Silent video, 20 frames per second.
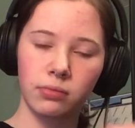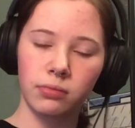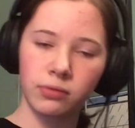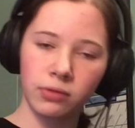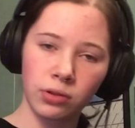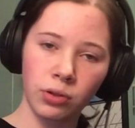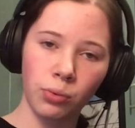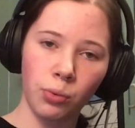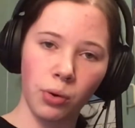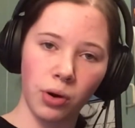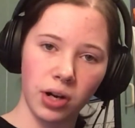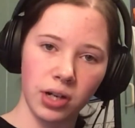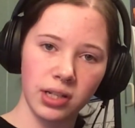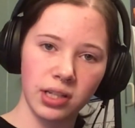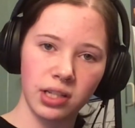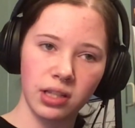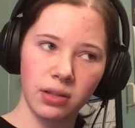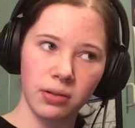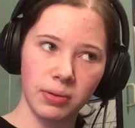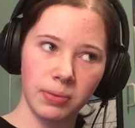towards
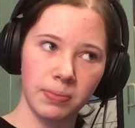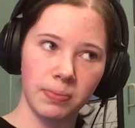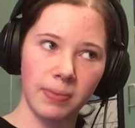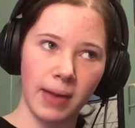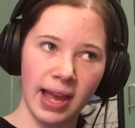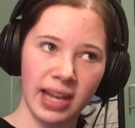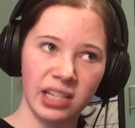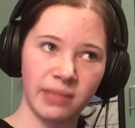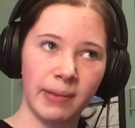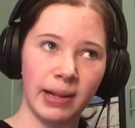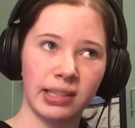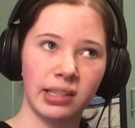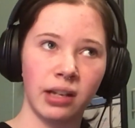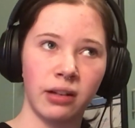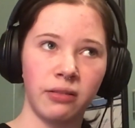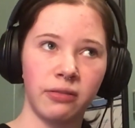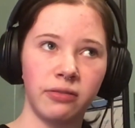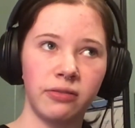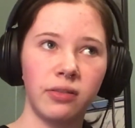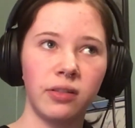the aspect
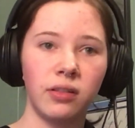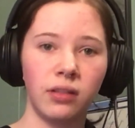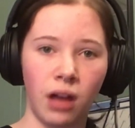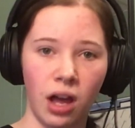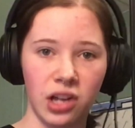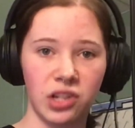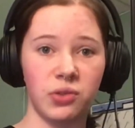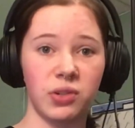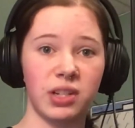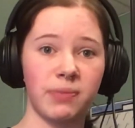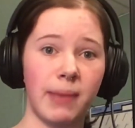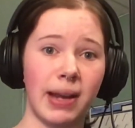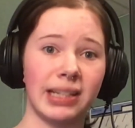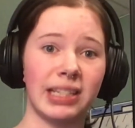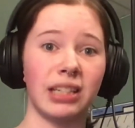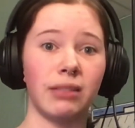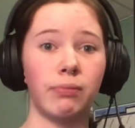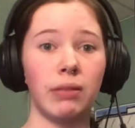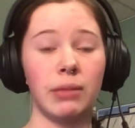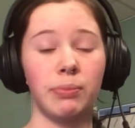of laws
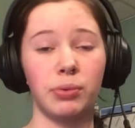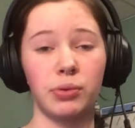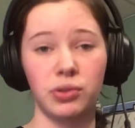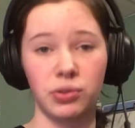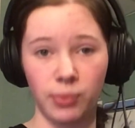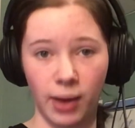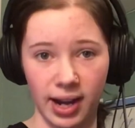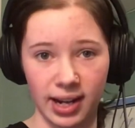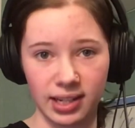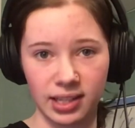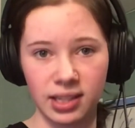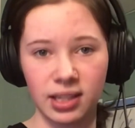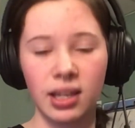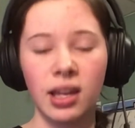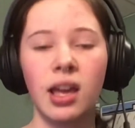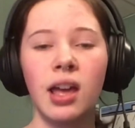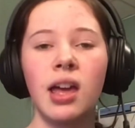respecting people's rights.